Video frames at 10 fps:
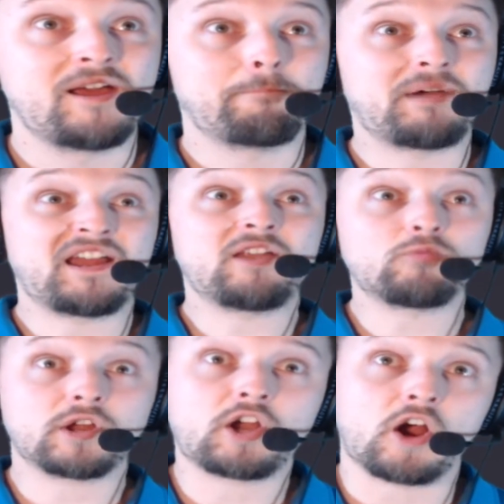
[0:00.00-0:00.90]
But in
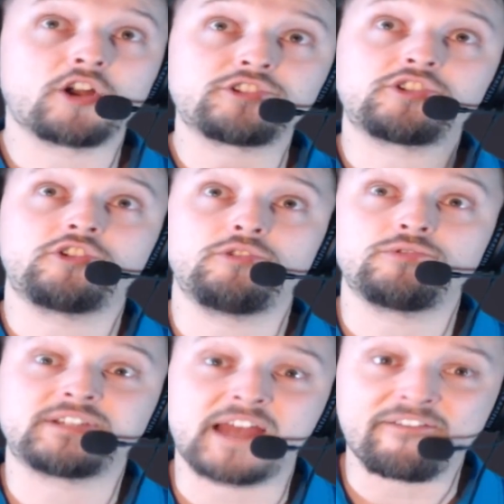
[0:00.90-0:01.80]
regards to
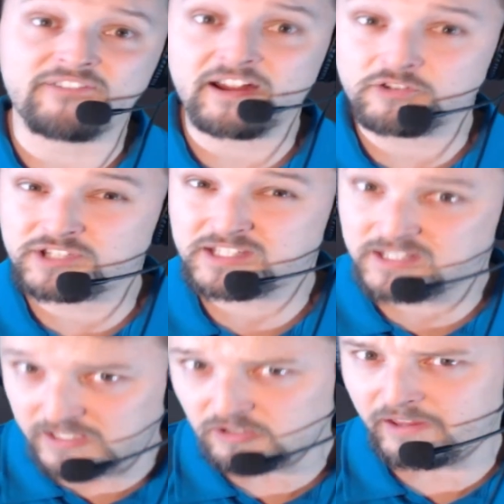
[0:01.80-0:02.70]
Sapphire
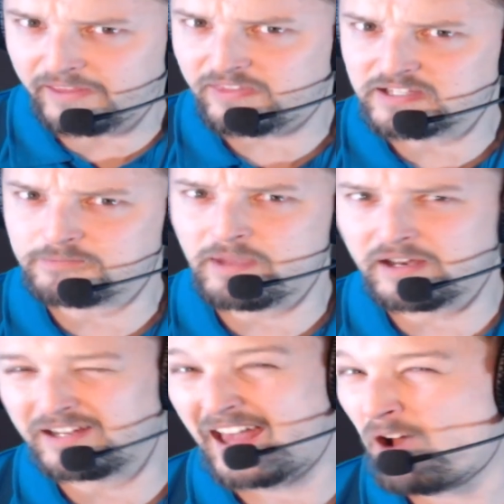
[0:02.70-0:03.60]
Steel in this meta
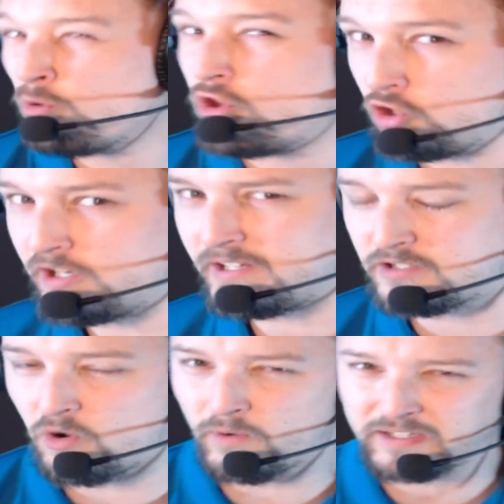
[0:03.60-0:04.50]
and how good it's
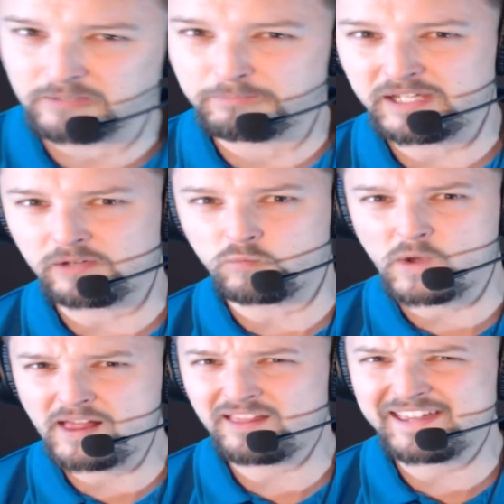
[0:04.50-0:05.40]
going to be,
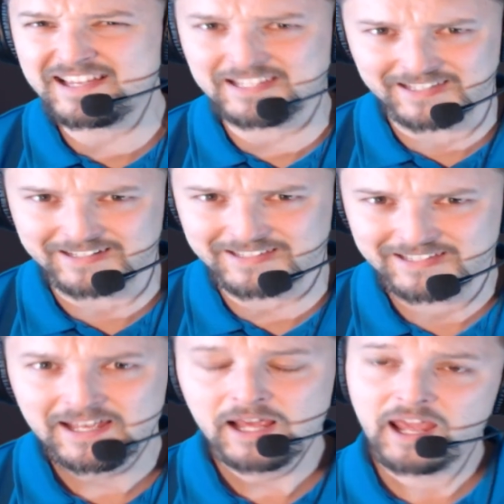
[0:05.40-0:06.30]
well, is it?
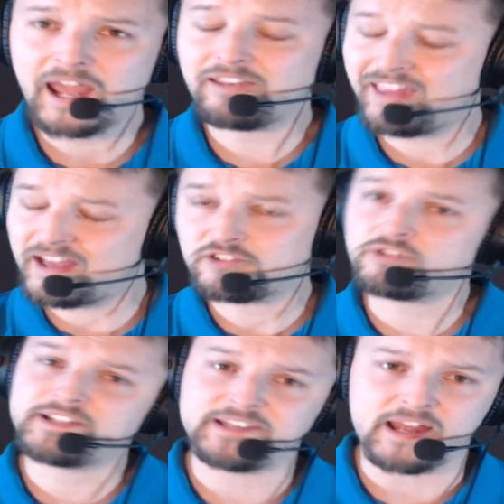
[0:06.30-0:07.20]
And the answer
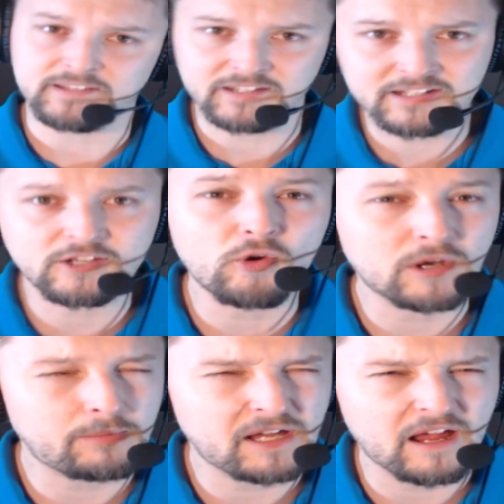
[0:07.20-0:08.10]
is yes. It is going
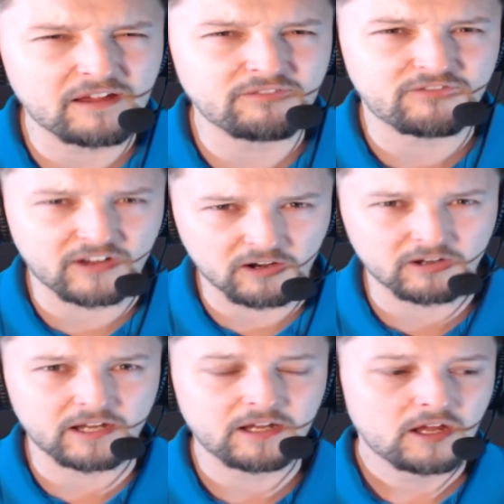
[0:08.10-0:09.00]
to be a
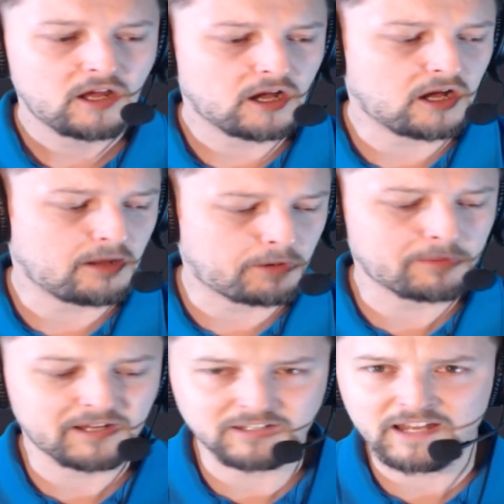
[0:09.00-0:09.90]
very
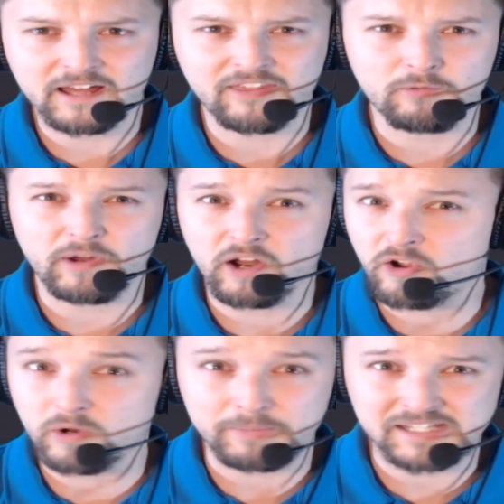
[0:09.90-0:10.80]
permanent deck that we are
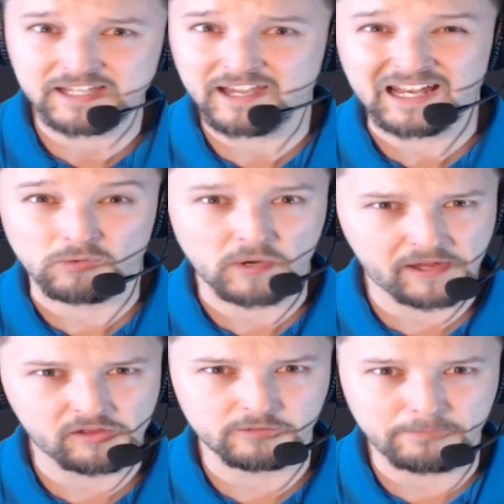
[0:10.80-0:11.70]
going to be seeing on a
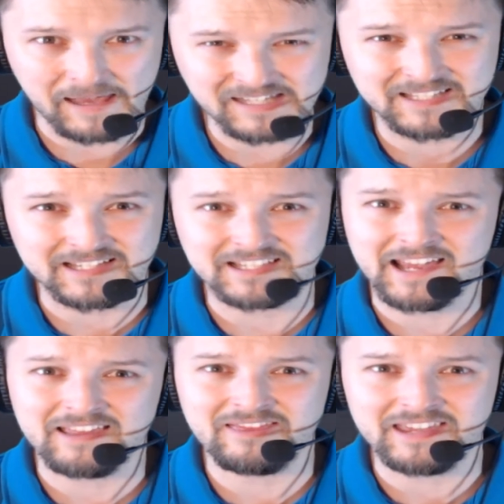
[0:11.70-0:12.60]
regular basis
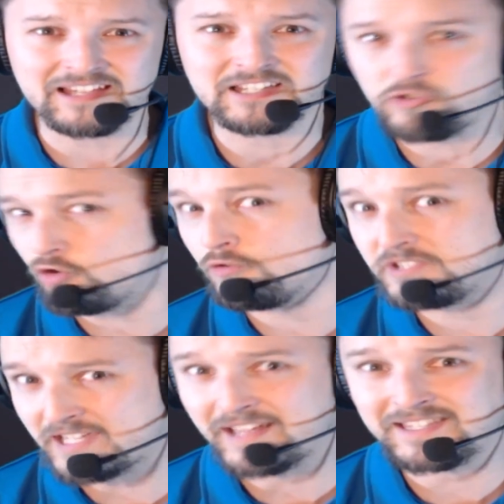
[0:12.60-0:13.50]
in this new
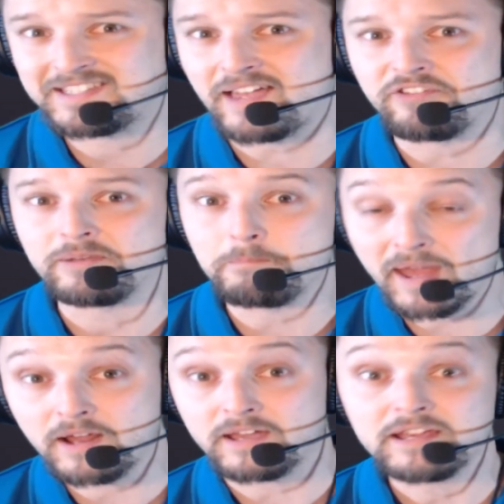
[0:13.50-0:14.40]
Set 7
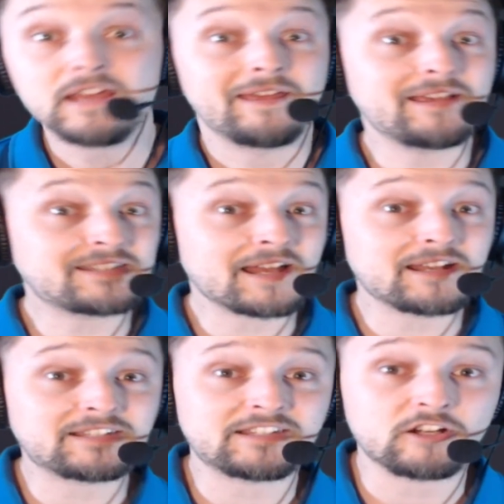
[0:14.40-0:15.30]
meta. Is that
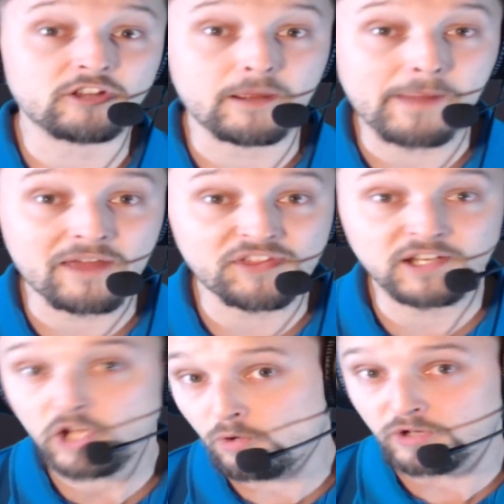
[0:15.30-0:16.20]
necessarily a bad thing?
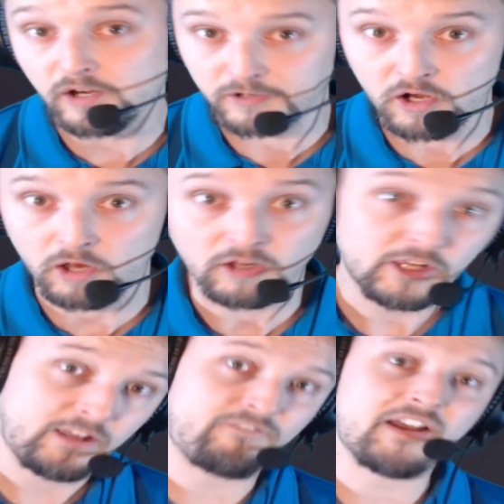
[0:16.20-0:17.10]
No, not at all.
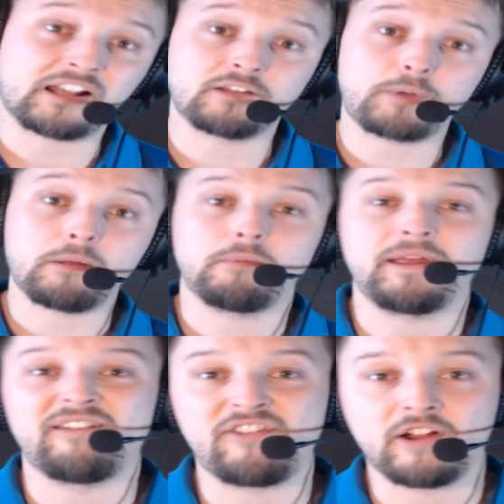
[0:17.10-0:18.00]
In fact, it's
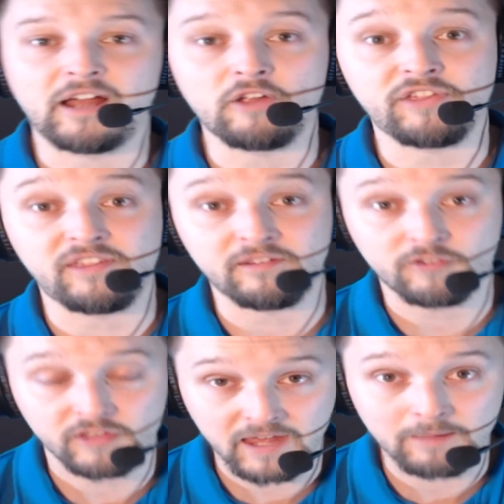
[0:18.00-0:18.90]
probably a very healthy thing
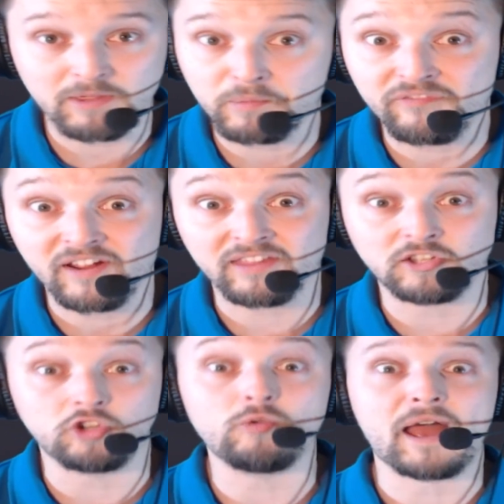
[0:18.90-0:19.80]
for the game that we finally
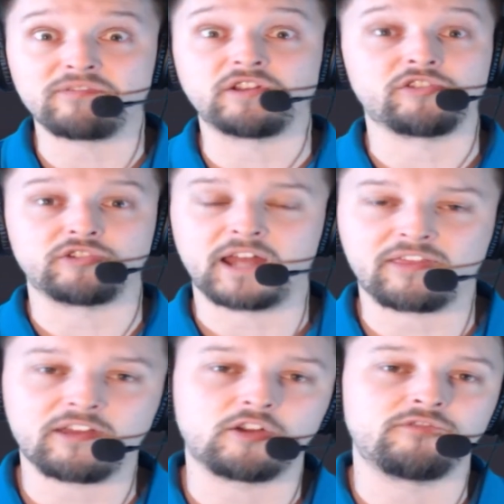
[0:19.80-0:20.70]
do have another deck
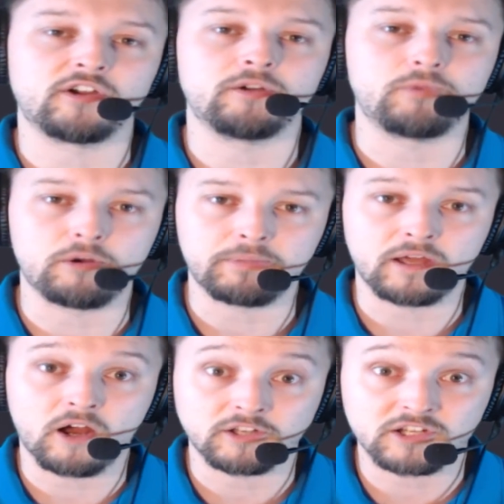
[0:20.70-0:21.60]
that could very well be
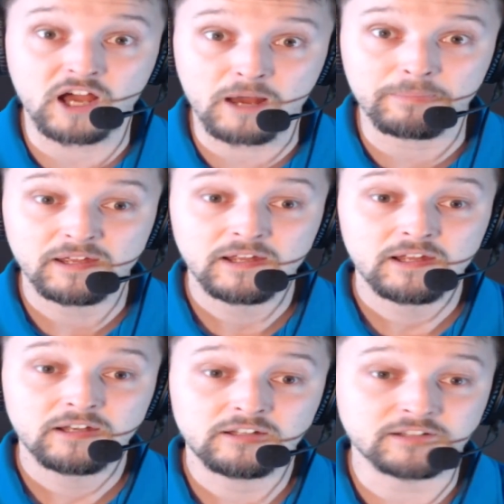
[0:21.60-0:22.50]
on top.
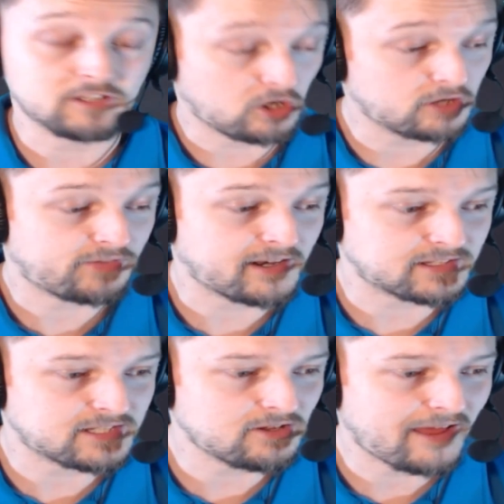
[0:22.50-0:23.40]
Does it hurt that it
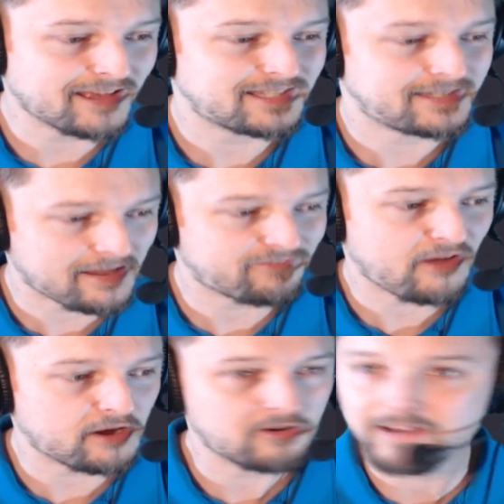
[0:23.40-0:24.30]
still has
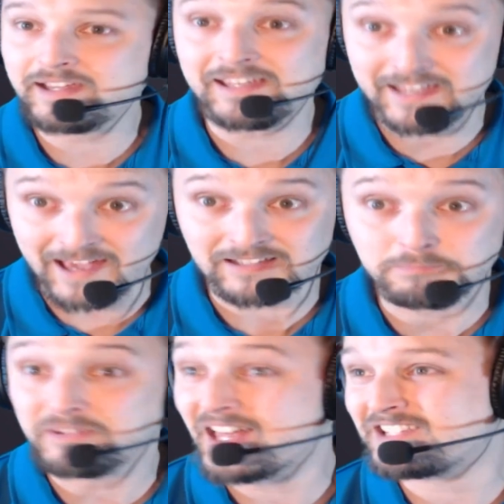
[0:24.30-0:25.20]
Sapphire in it? Yes,
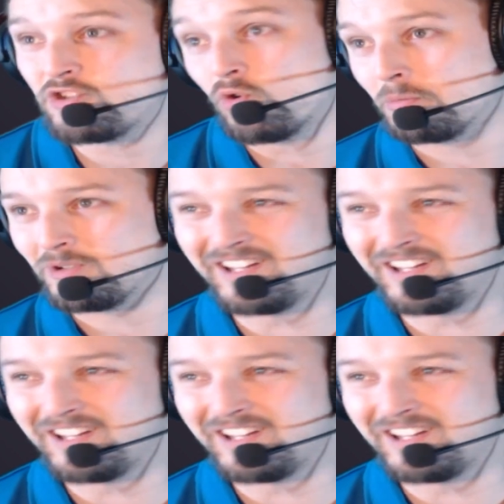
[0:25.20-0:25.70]
but that's normal.